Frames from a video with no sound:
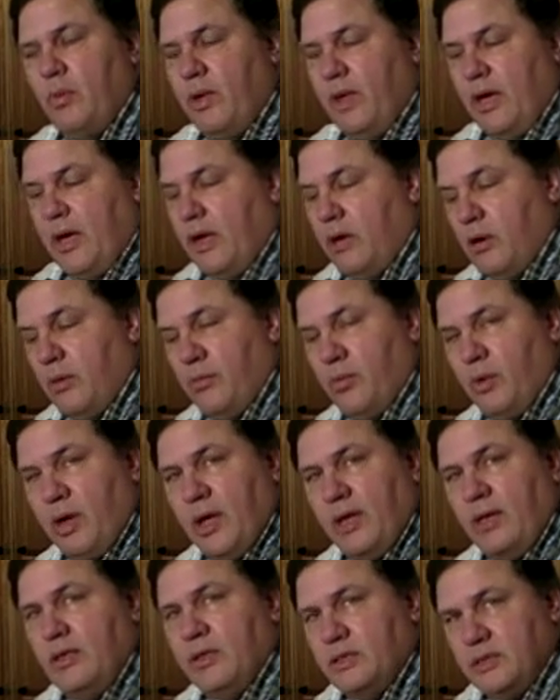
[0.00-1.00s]
we had our
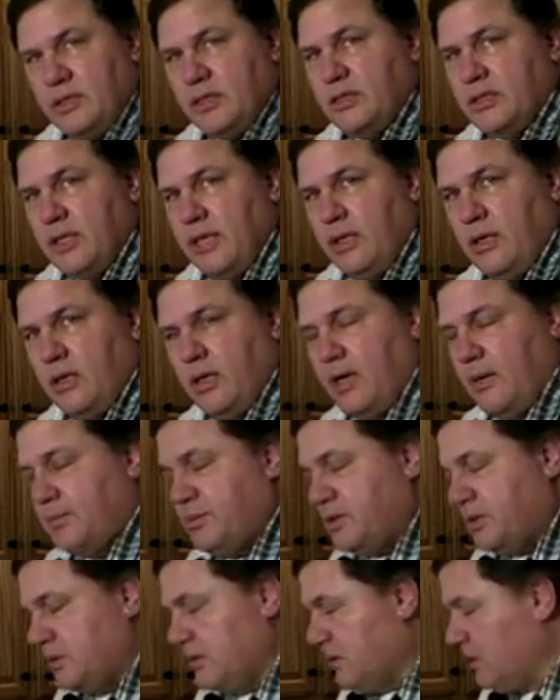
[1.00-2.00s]
bread, 6 to 8
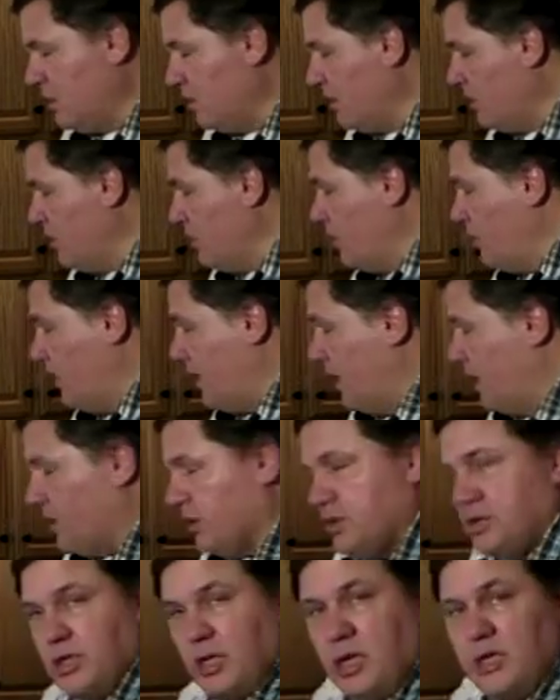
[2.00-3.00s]
cups. We had our
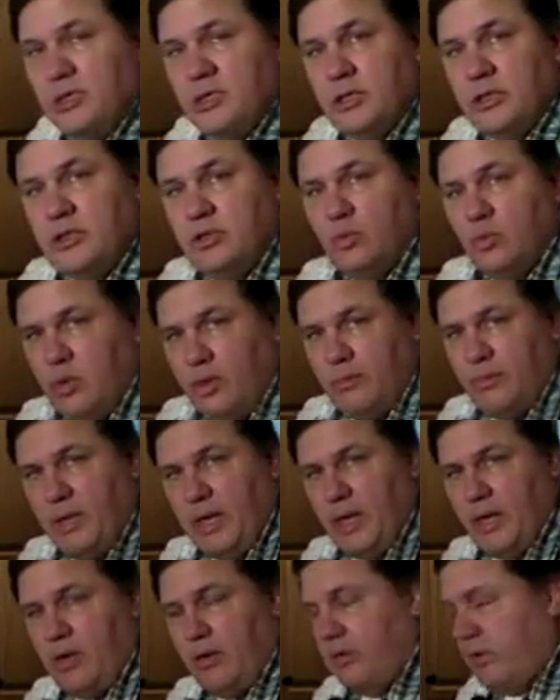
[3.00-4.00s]
sausage, 1
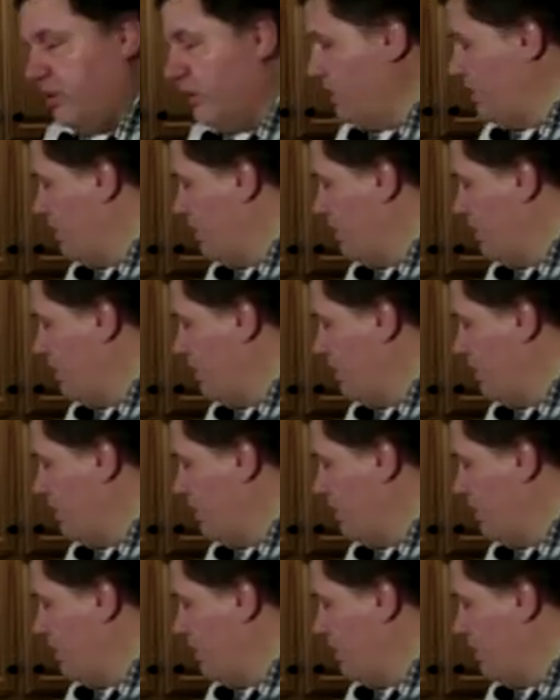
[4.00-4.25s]
pound.